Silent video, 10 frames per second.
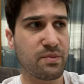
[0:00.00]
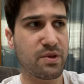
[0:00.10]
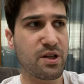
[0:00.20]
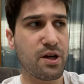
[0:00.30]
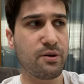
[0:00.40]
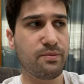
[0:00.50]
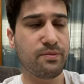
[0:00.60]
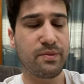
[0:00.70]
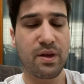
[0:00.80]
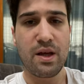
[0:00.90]
know,
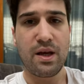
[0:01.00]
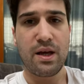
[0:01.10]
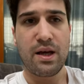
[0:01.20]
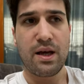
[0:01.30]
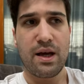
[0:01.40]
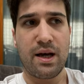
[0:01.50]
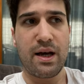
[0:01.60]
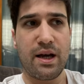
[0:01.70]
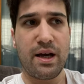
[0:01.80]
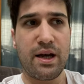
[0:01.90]

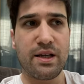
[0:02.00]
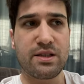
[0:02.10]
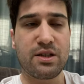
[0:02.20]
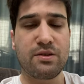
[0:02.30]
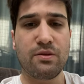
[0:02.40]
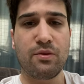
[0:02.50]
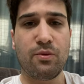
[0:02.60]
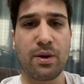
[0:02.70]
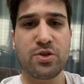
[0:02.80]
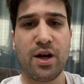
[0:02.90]
it's
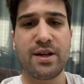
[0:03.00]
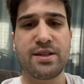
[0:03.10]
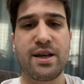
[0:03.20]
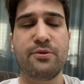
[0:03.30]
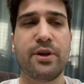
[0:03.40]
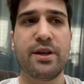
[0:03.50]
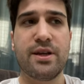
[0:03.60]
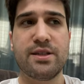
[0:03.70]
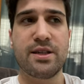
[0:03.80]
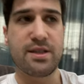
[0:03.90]
what I'm trying to say really
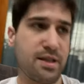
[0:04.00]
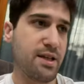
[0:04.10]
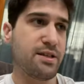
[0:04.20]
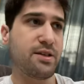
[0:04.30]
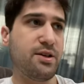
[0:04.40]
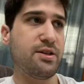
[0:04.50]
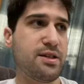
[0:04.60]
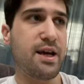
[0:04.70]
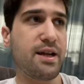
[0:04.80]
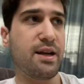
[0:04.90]
is it's good to
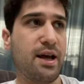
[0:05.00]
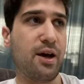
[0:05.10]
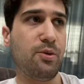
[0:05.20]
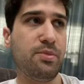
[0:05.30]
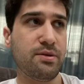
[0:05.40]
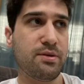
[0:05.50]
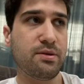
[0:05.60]
get help